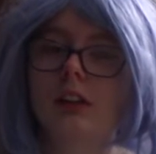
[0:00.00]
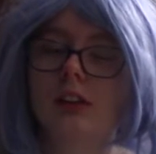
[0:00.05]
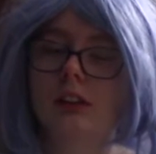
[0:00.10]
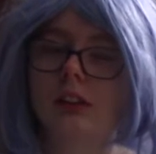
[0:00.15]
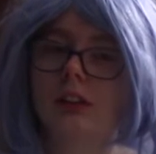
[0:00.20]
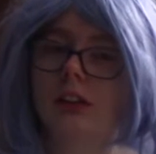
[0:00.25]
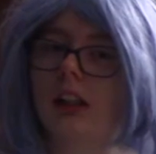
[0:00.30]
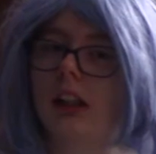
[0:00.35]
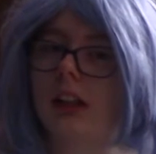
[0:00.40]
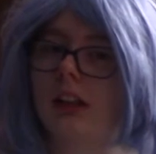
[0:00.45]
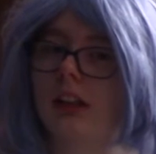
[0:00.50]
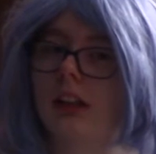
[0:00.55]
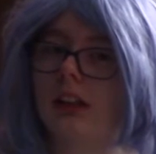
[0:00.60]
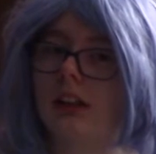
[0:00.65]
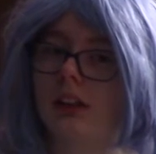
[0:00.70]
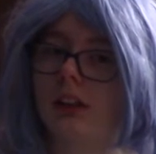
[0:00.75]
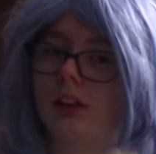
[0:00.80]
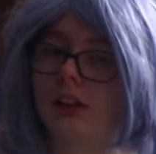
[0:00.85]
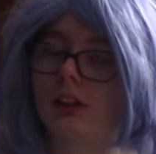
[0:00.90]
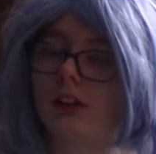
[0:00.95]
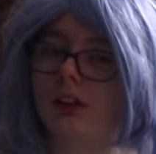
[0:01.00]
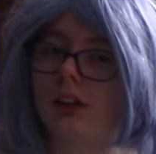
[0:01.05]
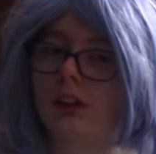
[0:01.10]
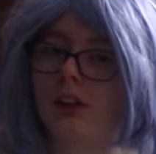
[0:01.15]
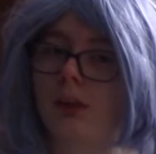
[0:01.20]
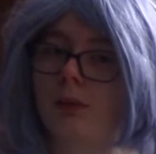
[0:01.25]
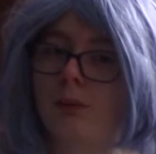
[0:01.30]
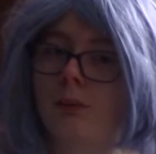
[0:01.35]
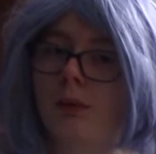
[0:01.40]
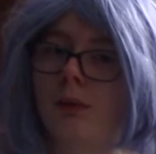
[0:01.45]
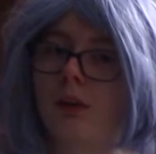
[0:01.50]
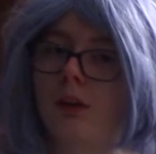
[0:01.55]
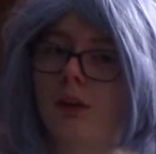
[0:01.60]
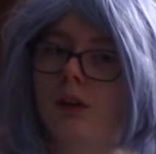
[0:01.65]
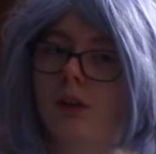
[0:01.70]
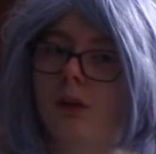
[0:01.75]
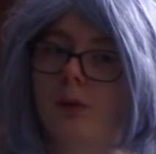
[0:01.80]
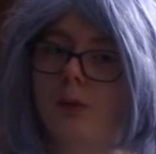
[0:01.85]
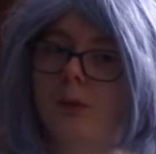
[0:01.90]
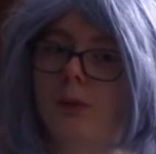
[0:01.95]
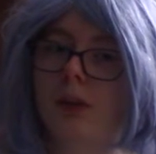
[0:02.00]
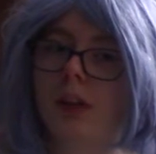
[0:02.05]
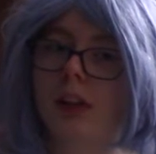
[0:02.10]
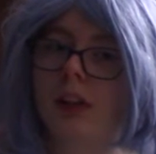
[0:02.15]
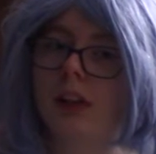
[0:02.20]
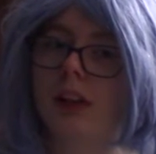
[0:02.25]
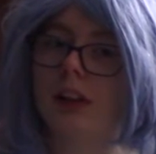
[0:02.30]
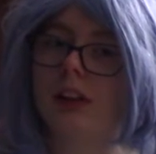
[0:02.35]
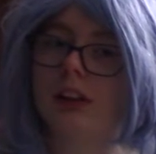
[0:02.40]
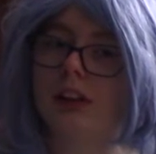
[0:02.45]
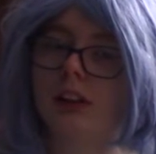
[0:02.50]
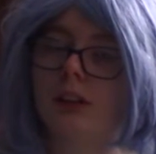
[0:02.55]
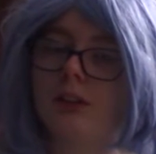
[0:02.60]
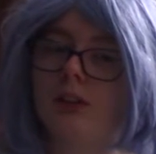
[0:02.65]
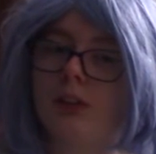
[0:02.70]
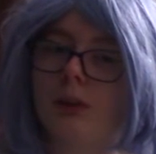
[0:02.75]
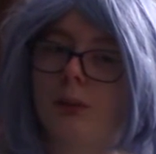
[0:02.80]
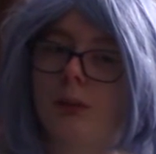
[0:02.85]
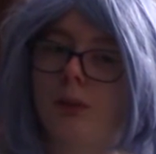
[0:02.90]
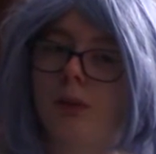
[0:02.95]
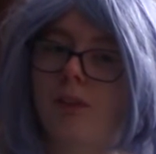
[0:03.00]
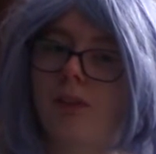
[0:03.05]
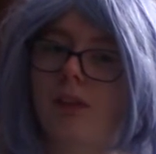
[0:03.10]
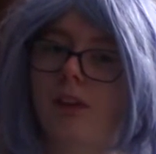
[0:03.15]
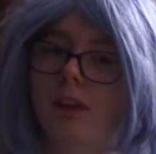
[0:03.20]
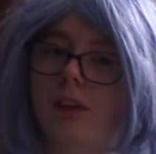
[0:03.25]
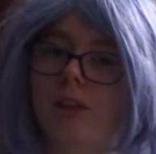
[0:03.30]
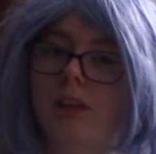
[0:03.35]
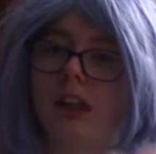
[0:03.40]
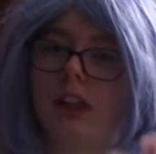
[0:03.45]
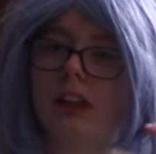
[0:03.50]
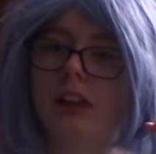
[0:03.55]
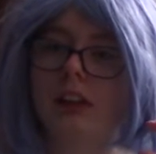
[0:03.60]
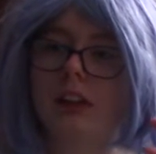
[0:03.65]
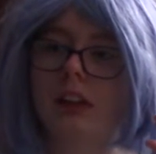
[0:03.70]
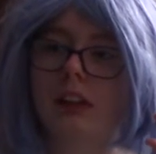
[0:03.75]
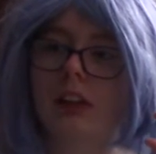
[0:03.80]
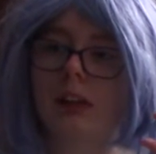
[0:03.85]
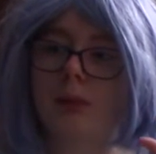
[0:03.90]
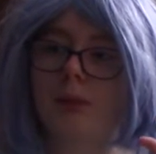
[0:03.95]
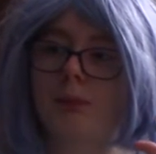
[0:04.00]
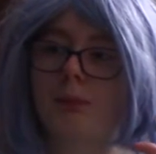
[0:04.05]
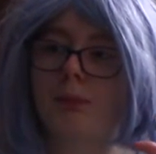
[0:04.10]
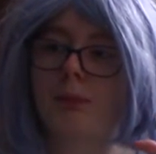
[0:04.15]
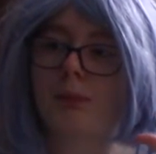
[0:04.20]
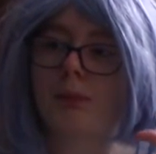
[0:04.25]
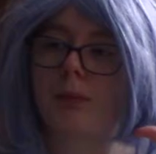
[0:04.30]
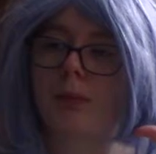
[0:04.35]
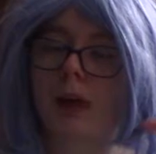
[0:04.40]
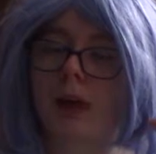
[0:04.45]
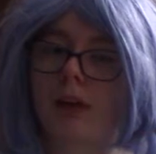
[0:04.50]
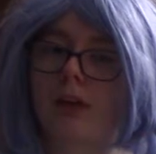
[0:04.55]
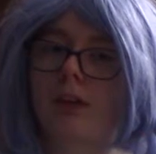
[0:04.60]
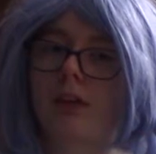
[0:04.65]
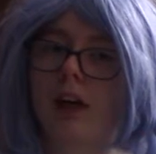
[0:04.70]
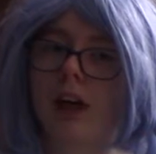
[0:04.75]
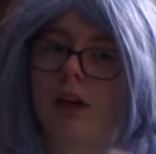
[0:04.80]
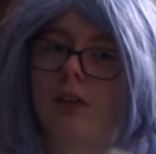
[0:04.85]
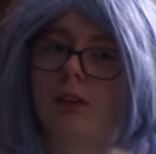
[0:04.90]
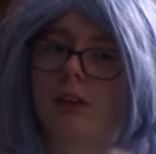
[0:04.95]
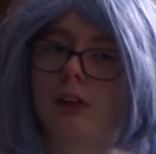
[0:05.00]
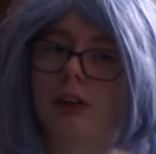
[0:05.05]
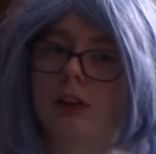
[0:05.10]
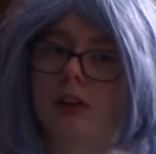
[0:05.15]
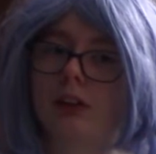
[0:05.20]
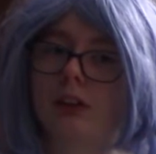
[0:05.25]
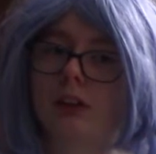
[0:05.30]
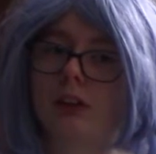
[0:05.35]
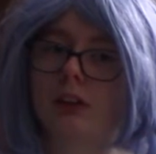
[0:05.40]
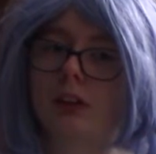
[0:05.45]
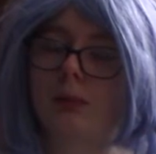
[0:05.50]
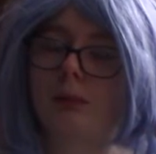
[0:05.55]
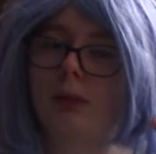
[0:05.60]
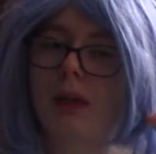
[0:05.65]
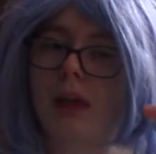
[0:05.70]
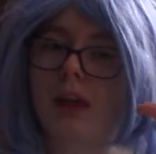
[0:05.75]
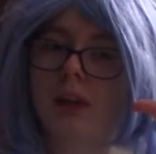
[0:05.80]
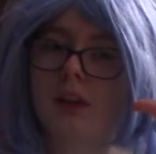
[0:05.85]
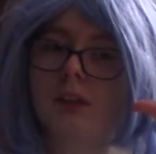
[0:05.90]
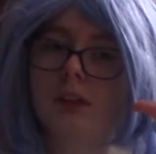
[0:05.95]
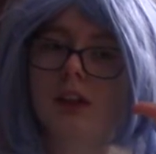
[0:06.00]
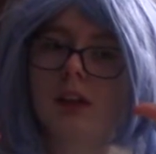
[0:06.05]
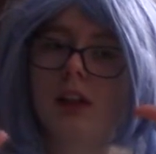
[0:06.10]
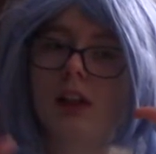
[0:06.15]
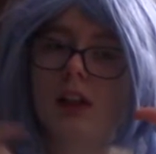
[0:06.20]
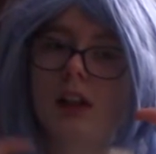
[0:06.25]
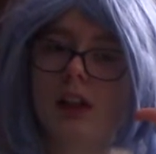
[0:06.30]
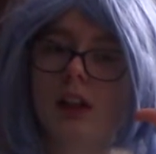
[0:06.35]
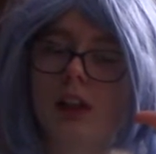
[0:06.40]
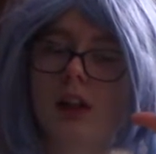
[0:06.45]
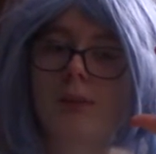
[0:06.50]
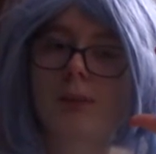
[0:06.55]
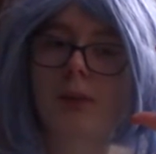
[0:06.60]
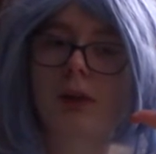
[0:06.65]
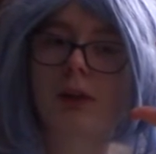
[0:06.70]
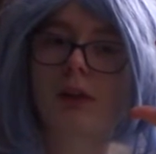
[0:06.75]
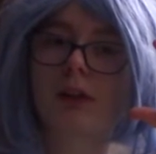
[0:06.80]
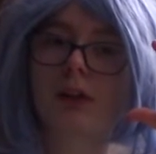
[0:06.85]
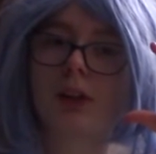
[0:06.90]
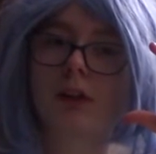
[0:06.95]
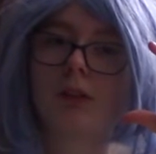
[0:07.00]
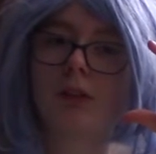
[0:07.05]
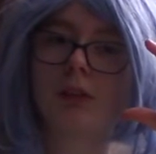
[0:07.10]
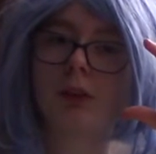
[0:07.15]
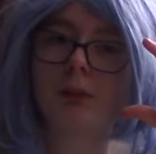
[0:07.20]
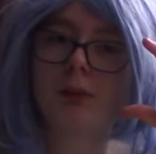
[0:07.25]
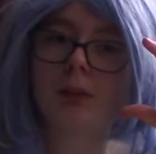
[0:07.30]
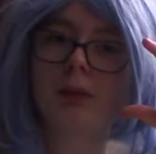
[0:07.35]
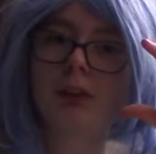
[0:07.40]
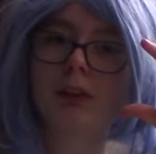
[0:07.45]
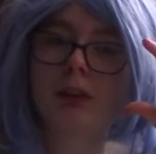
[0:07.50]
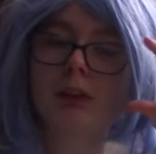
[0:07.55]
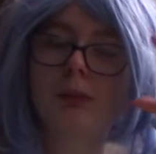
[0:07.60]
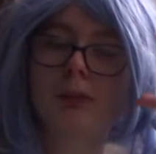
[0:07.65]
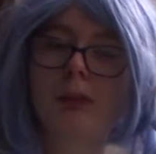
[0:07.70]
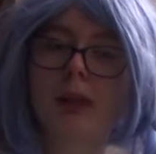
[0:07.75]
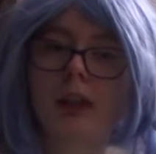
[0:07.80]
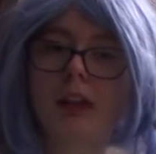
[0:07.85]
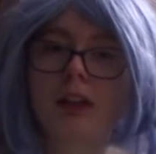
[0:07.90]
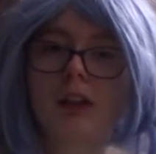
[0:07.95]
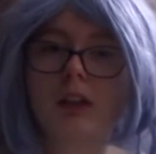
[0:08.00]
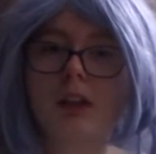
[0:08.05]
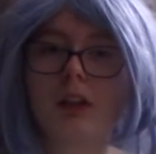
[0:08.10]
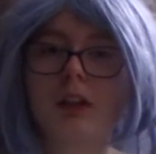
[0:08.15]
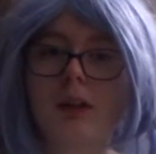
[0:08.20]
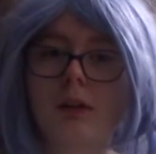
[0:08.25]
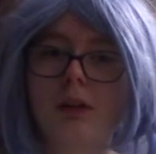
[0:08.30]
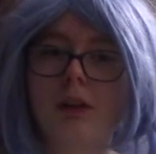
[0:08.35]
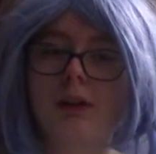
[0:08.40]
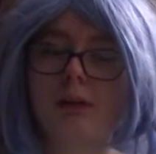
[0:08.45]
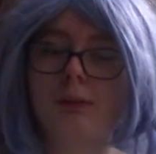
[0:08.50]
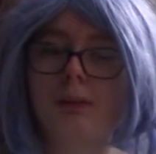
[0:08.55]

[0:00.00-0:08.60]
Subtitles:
So that is also a pro, because if you prefer writing the paragraph what your story is about, paragraph what the middle is about, and another